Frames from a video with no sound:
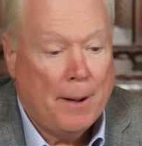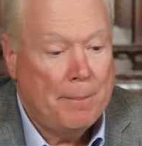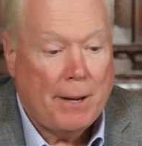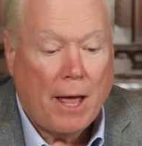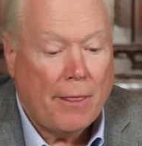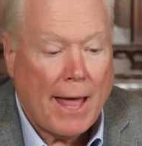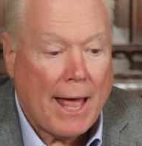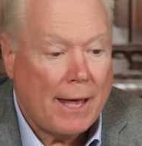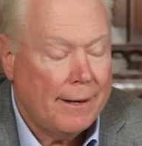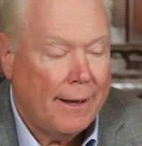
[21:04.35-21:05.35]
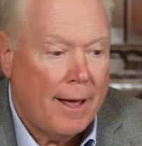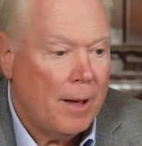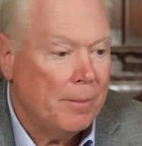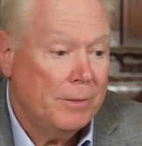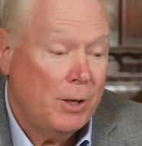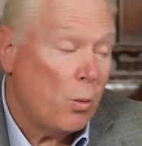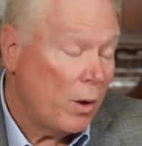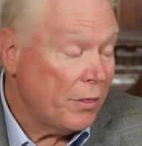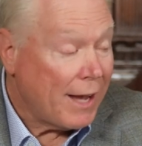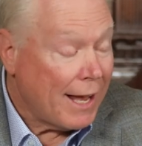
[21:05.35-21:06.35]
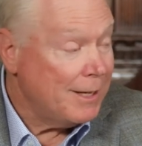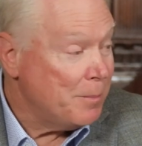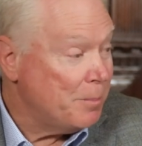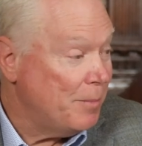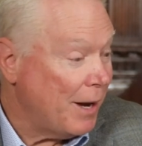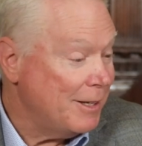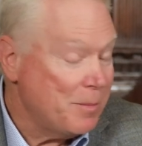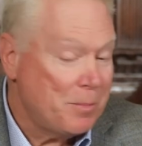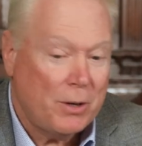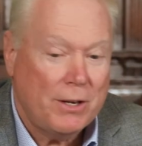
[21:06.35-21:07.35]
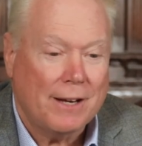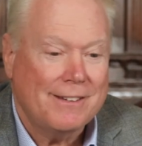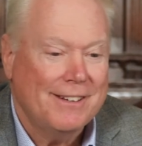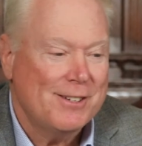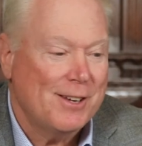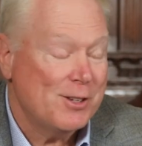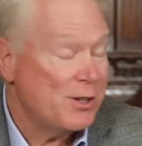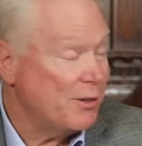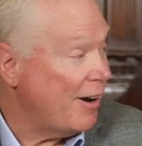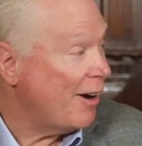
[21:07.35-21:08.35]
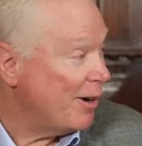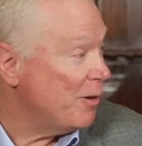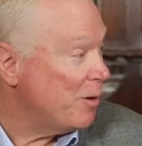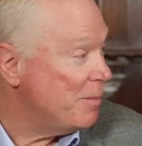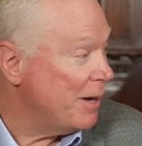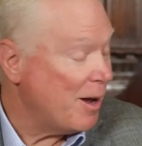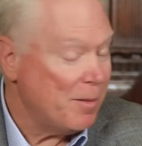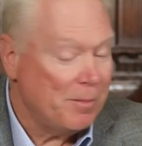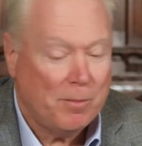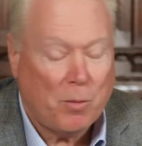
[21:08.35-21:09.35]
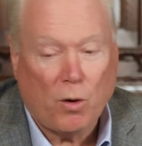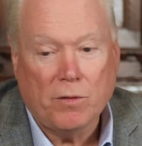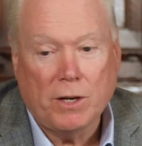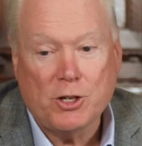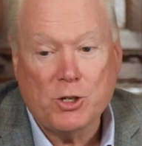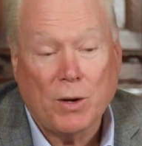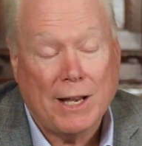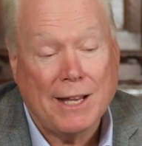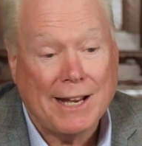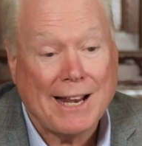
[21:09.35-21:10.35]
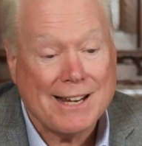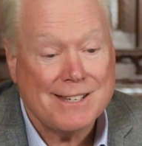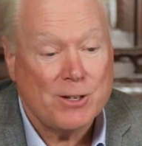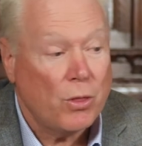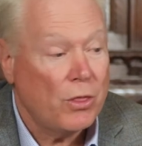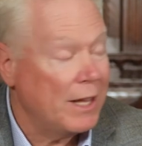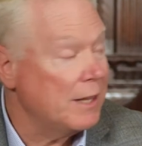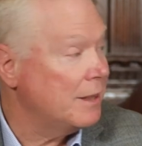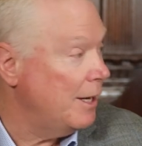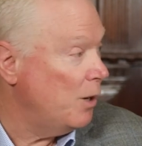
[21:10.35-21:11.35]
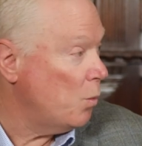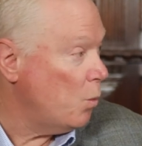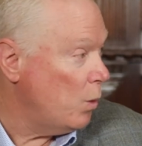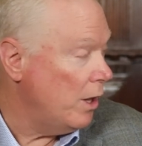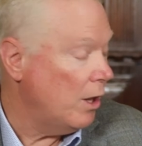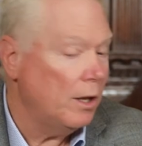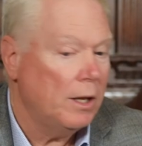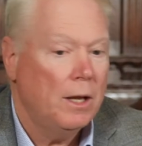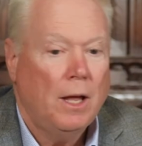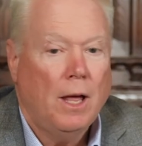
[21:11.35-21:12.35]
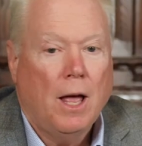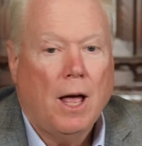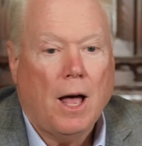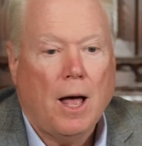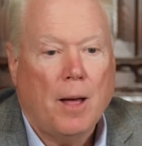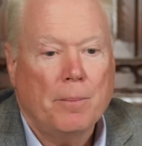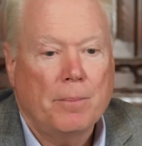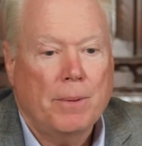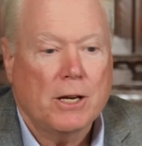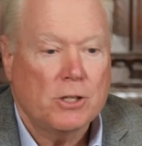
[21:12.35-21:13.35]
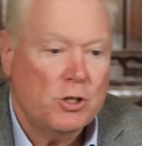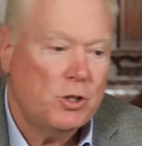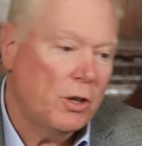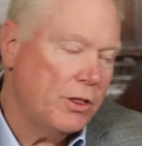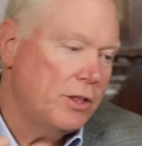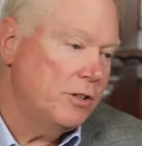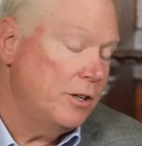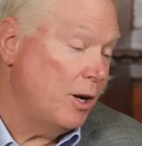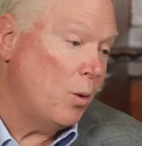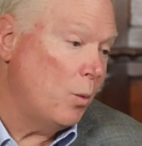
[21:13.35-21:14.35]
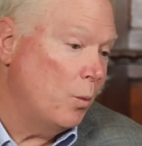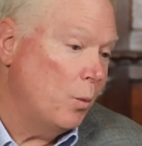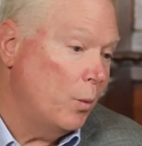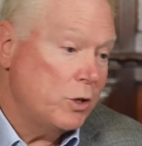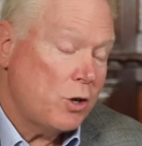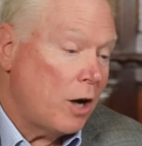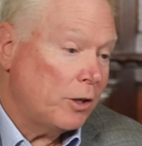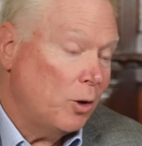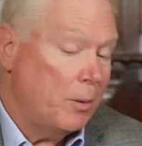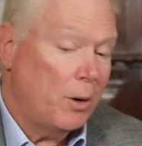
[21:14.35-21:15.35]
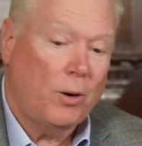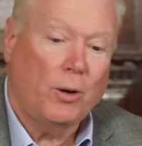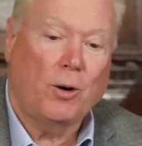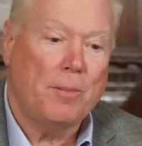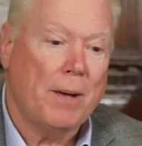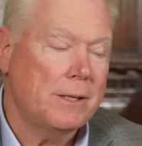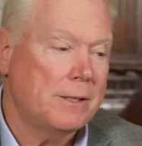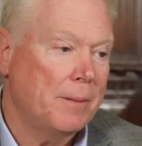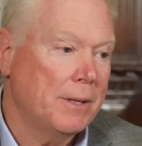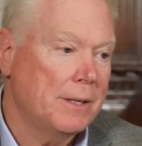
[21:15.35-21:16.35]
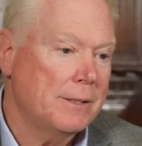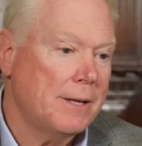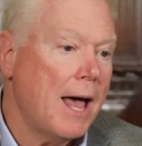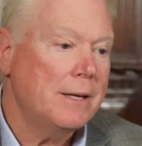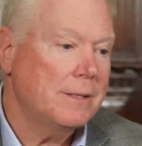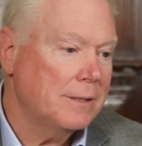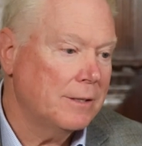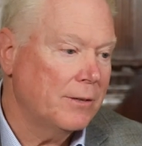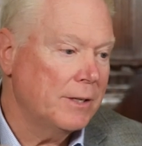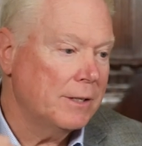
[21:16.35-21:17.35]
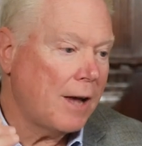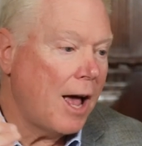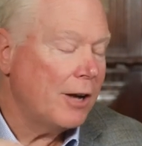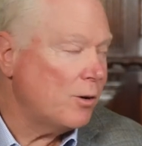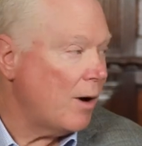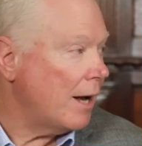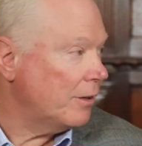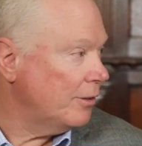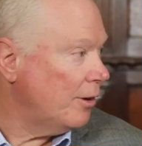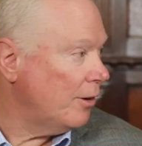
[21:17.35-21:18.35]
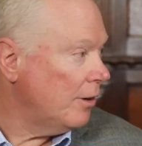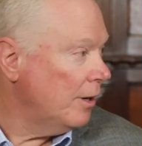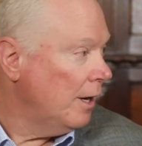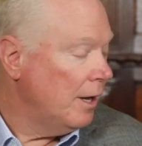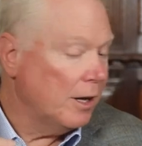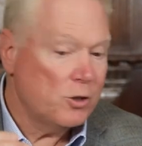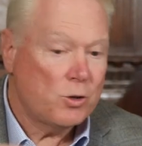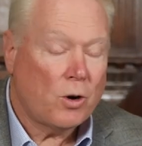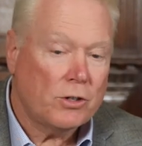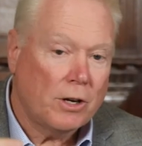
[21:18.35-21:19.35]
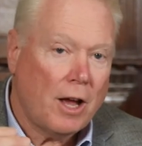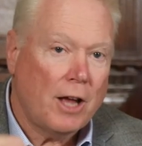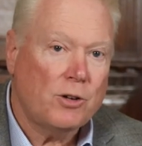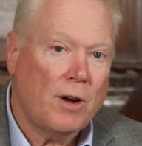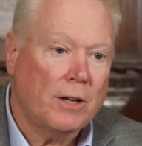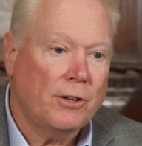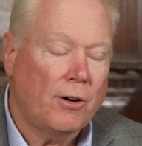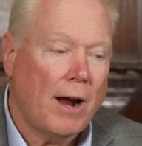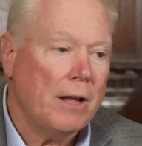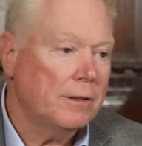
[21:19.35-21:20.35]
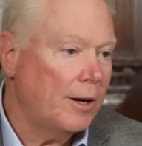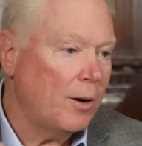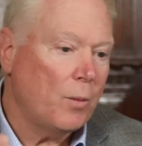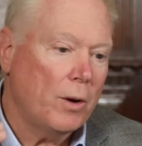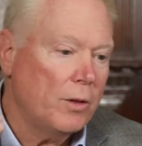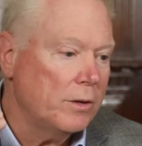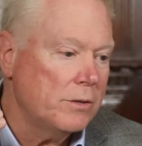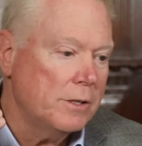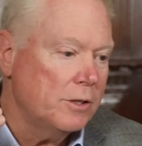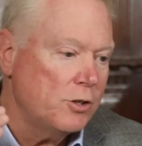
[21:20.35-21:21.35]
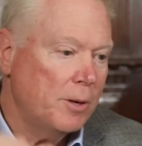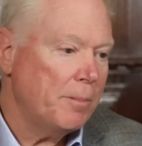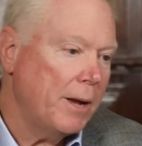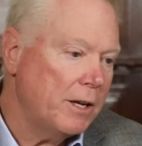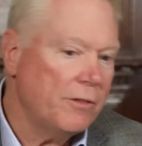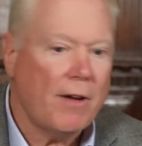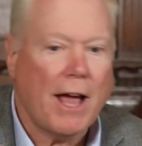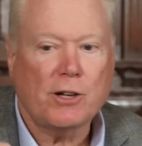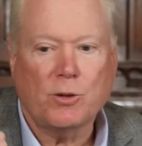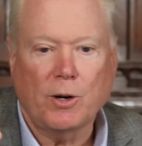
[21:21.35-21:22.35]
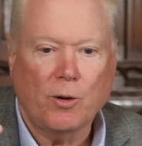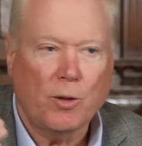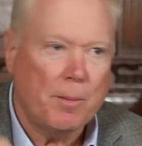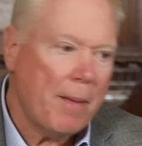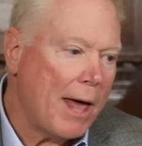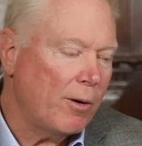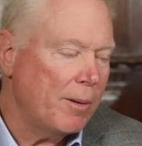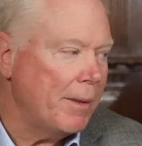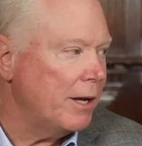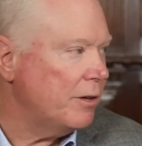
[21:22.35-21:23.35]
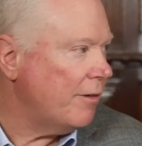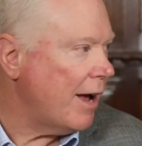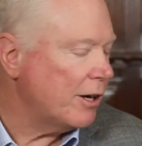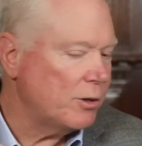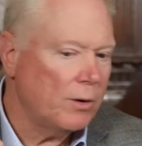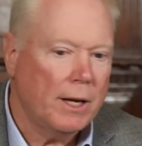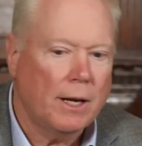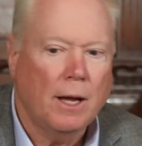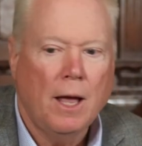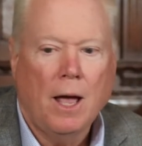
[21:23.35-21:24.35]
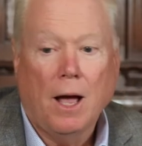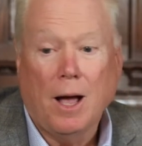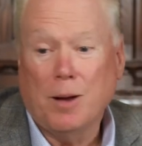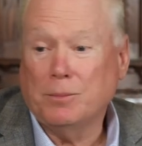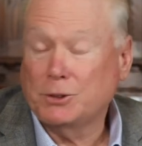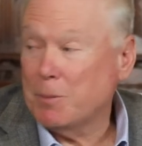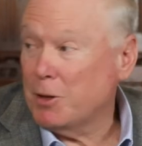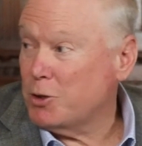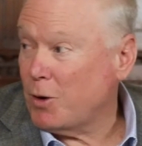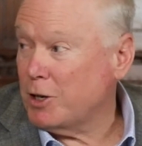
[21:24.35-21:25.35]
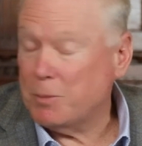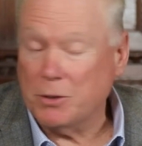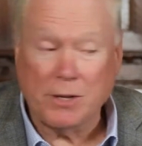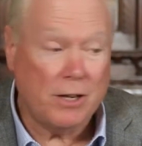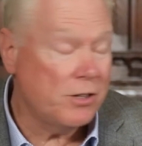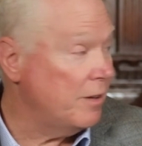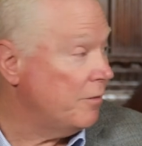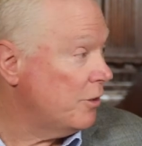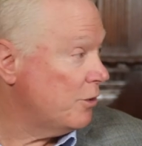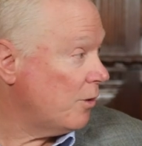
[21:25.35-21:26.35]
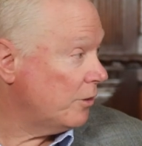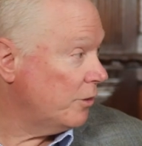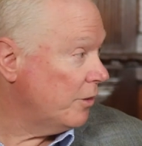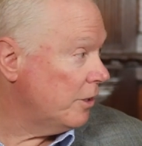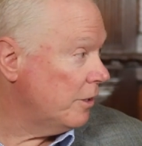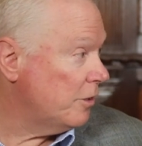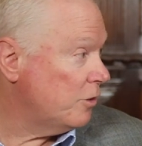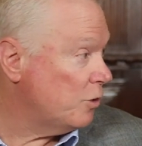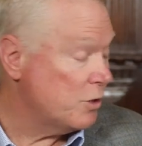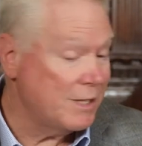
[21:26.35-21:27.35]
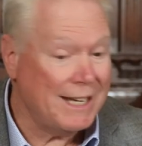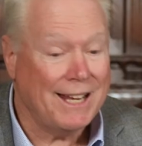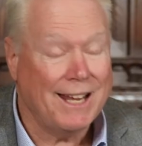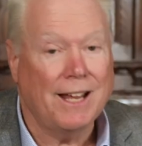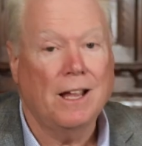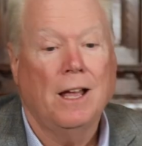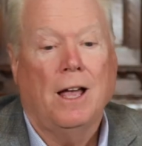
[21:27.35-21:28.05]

Beyond that, um, you know, one thing I did I did predict is, is severity would become more of an issue, and, mm-hmm. and I still think that it will. Um, because as you you know we talked a little bit earlier about some of the sizes of these contracts that are construction contracts that are out there, whether it's the chip manufacturing or the battery manufacturing, um, some of the transportation mm-hmm. infrastructure that, that you're seeing.